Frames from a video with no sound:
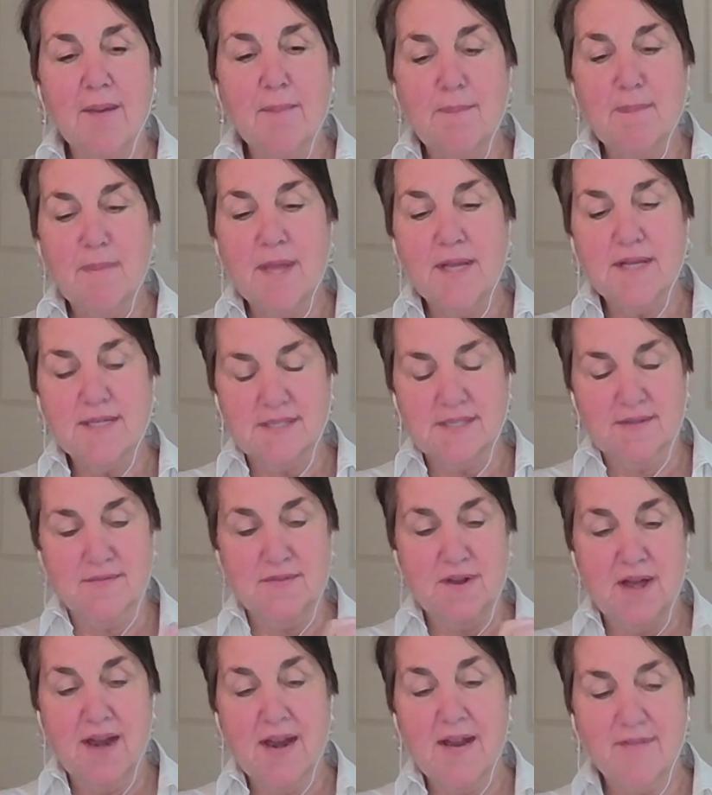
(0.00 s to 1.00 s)
miss of
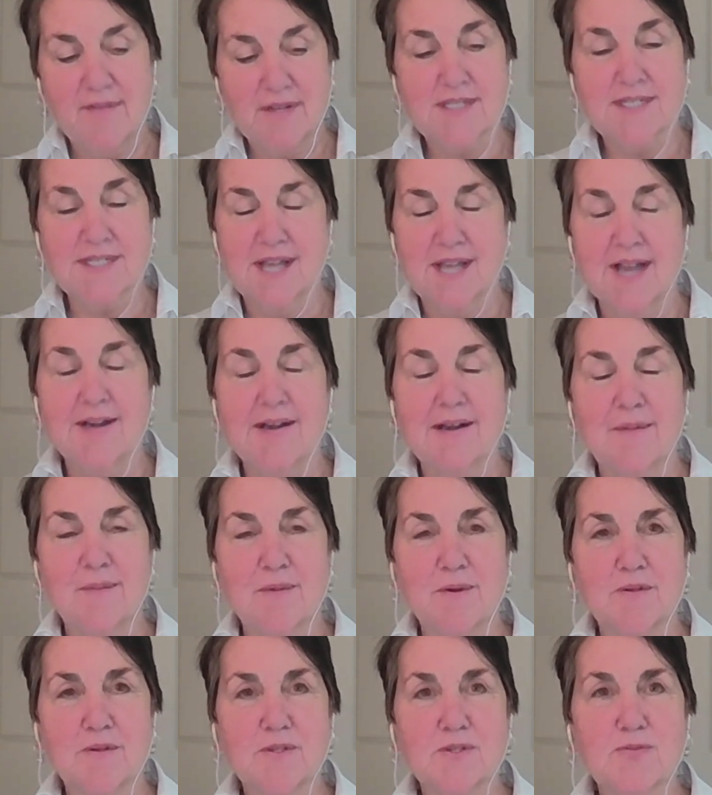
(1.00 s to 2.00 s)
not having slide
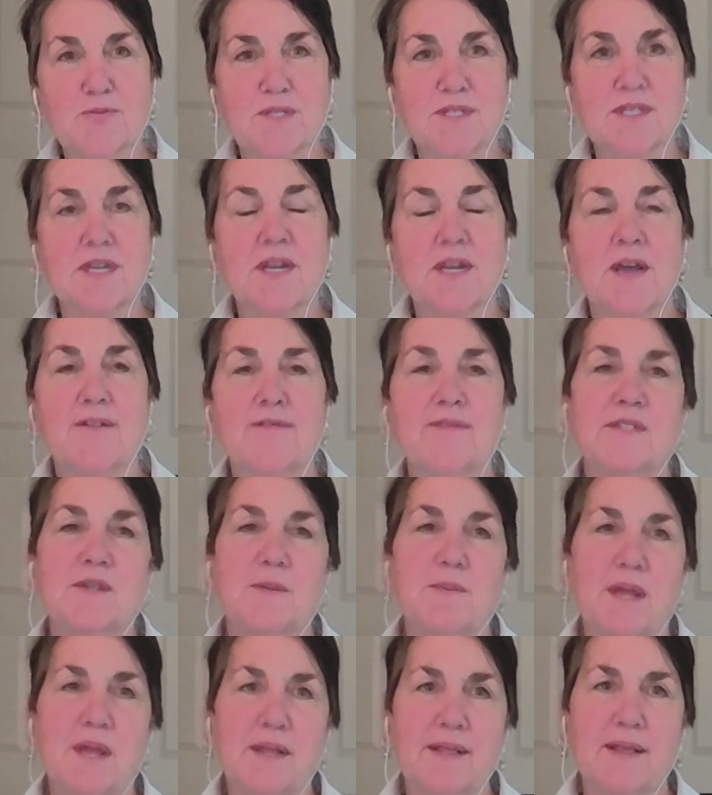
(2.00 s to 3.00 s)
numbers was enough
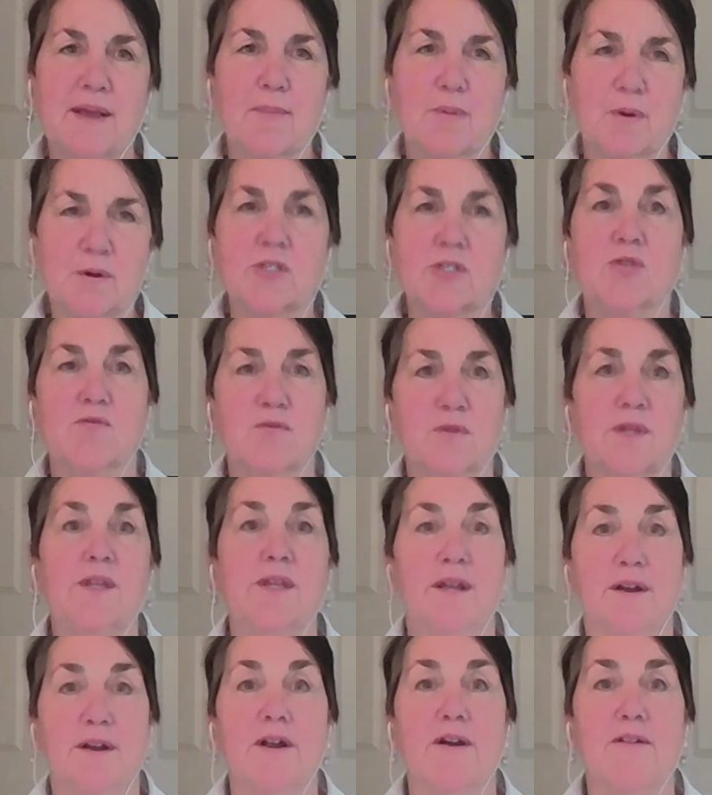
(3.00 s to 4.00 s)
to make that person
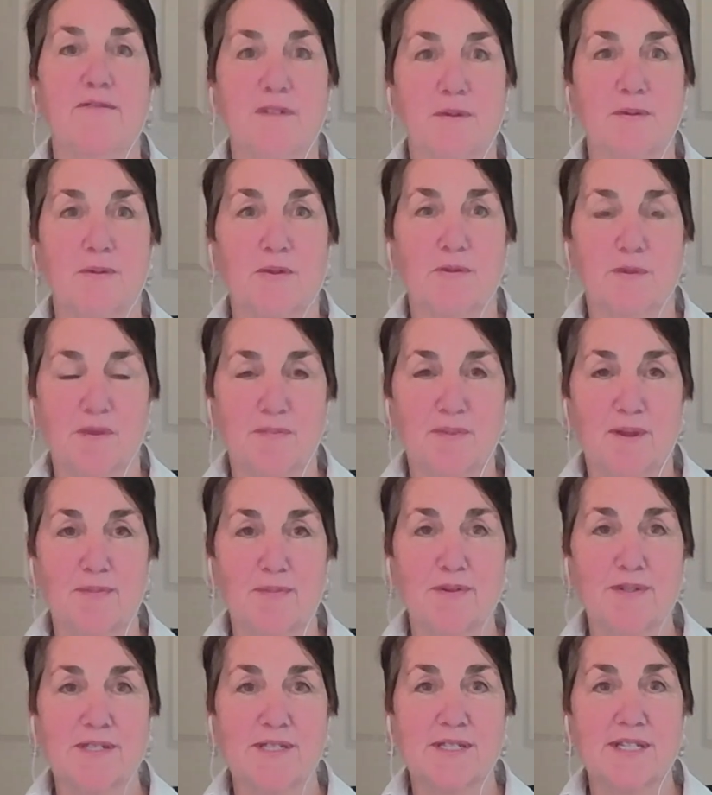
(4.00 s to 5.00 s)
really uncomfortable with my
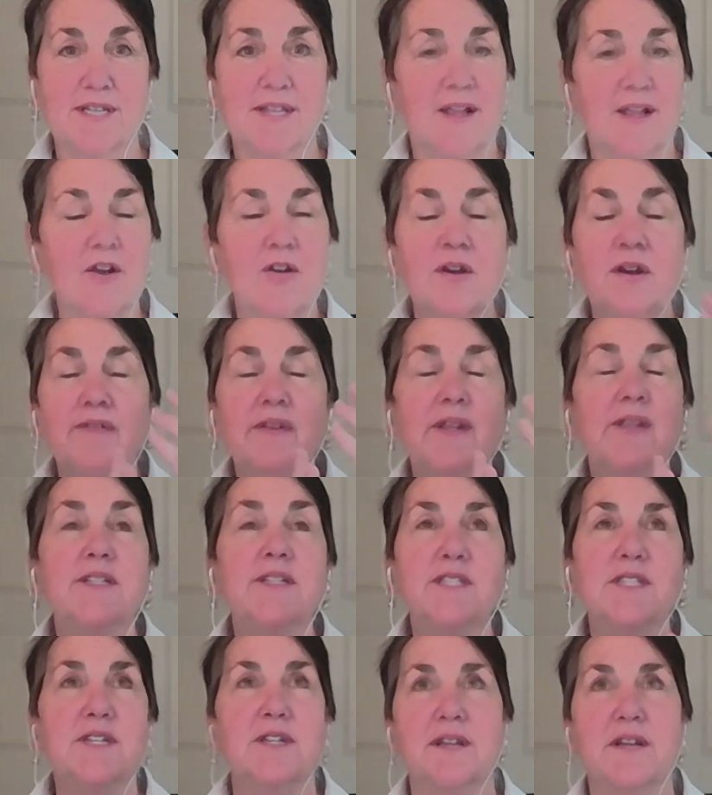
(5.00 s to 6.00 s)
presentation. They couldn't even
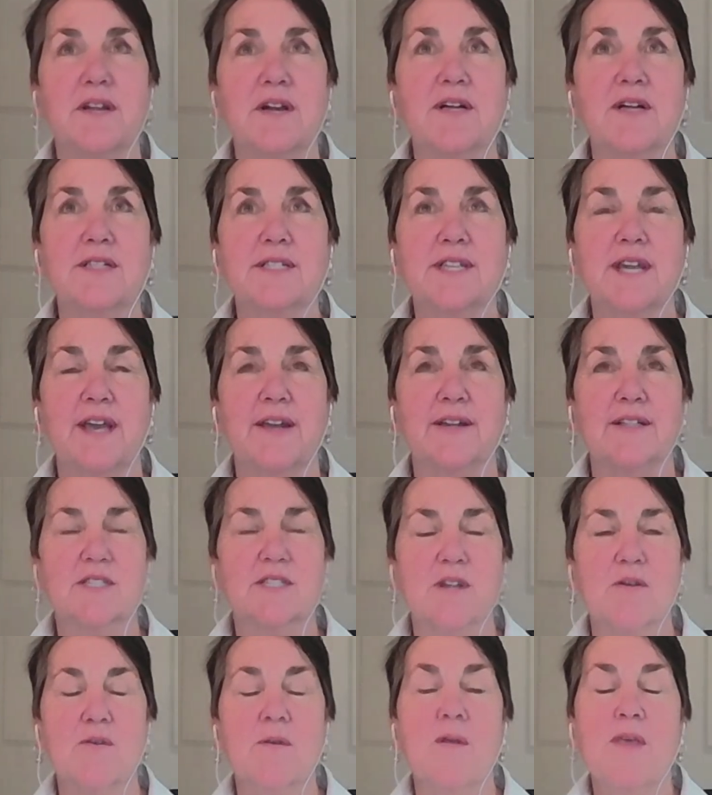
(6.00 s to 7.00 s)
listen to the content.
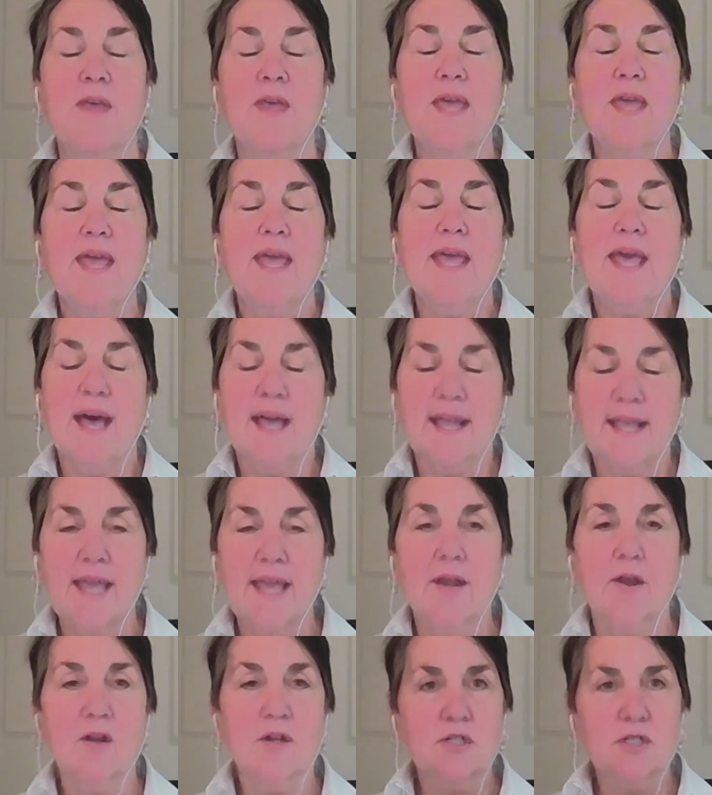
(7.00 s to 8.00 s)
So
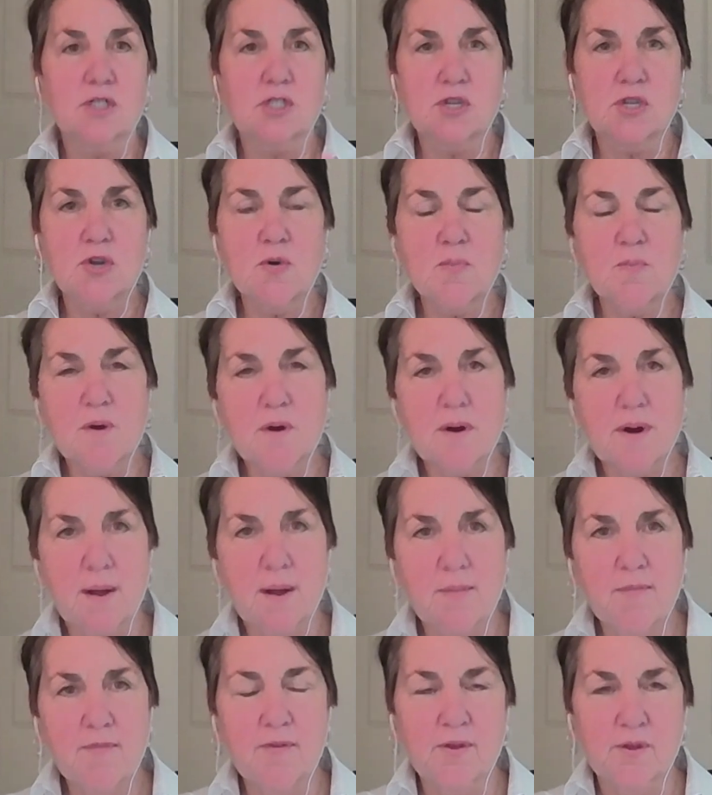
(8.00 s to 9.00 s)
again, super
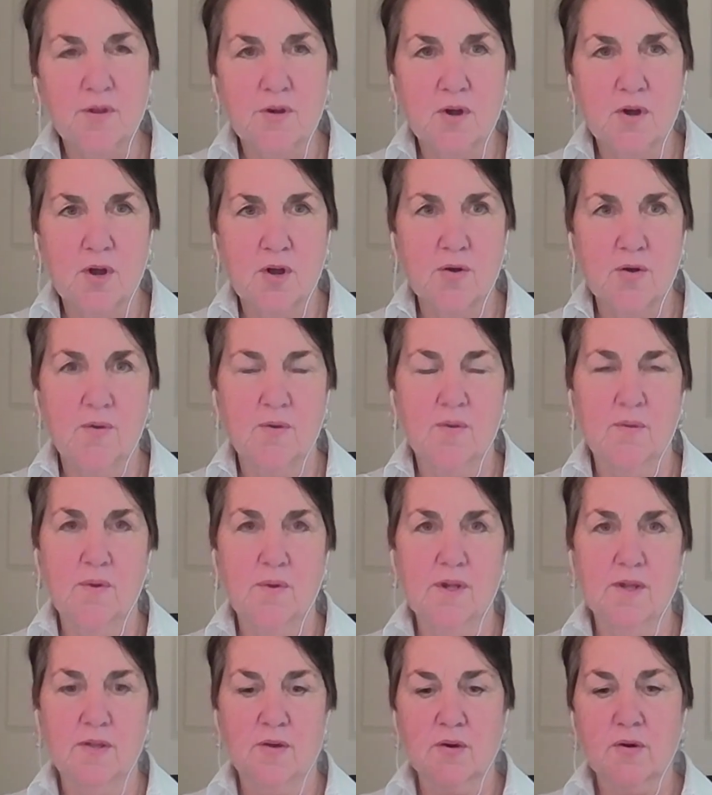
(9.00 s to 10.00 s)
helpful to
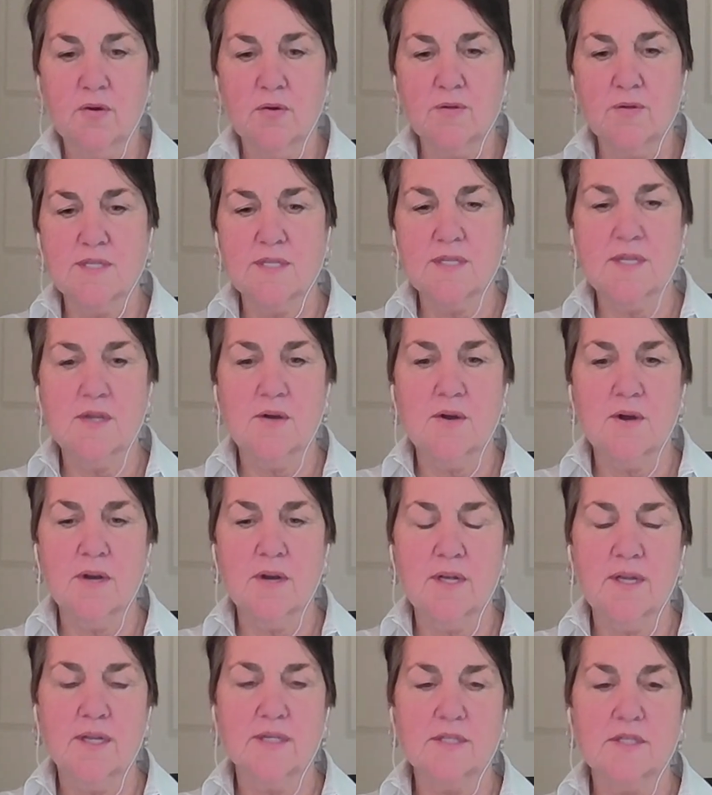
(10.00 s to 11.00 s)
know either who's in the
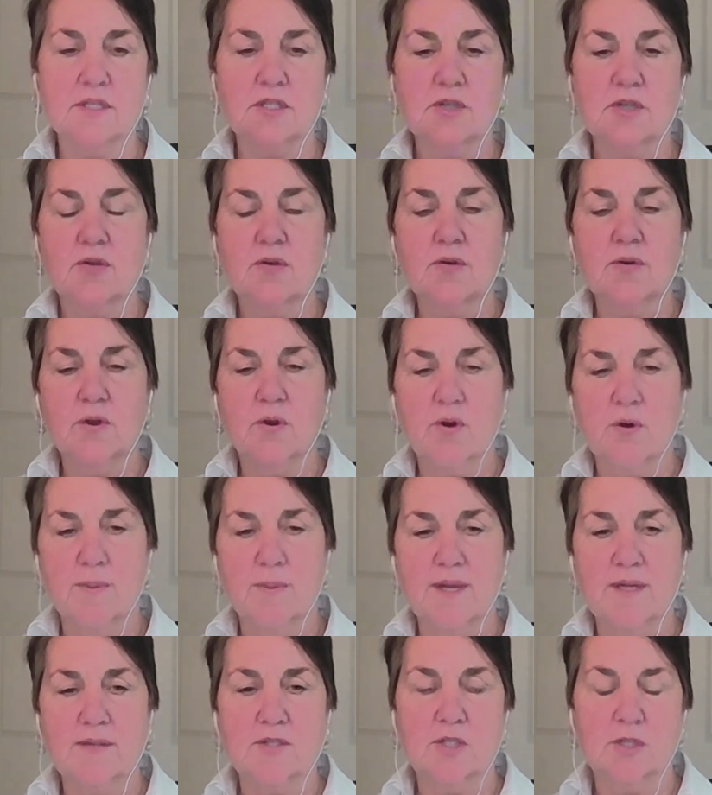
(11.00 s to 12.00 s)
audience, who you're
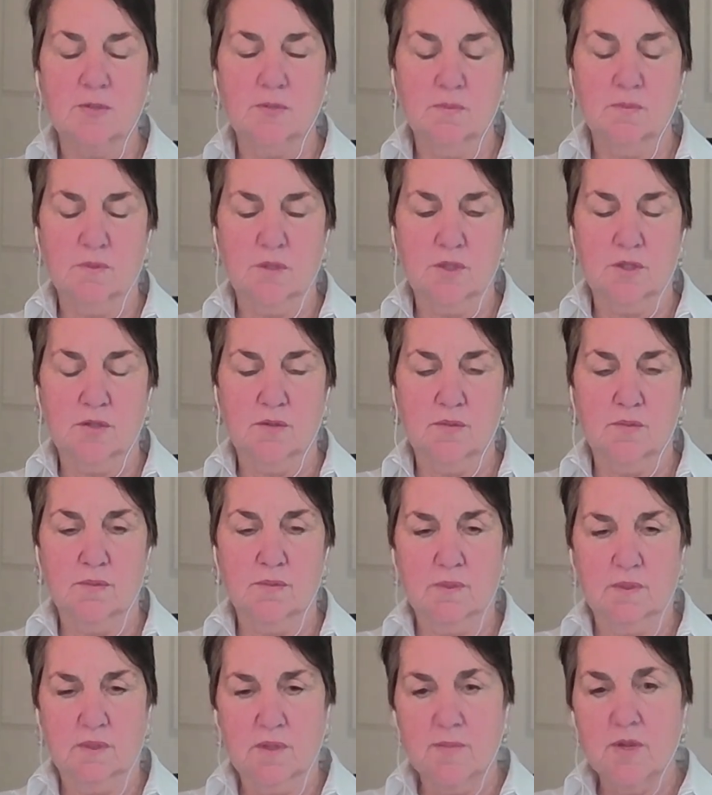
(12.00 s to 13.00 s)
about to
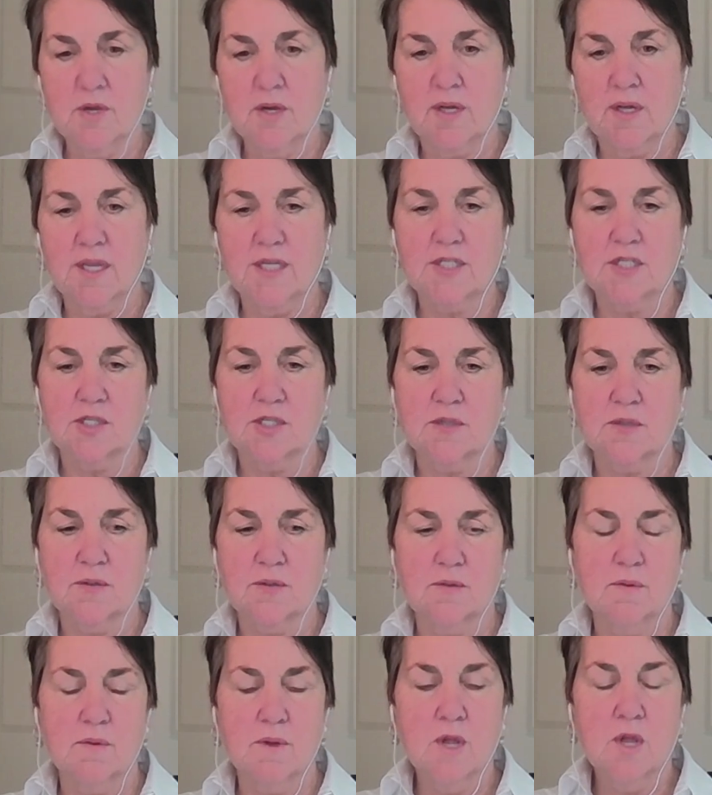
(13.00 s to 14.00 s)
communicate
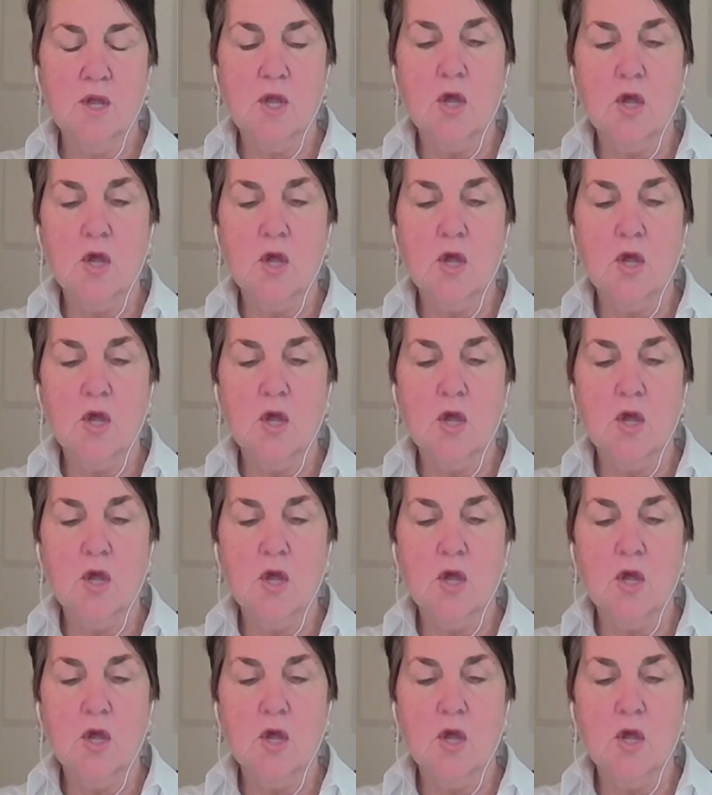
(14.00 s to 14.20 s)
to,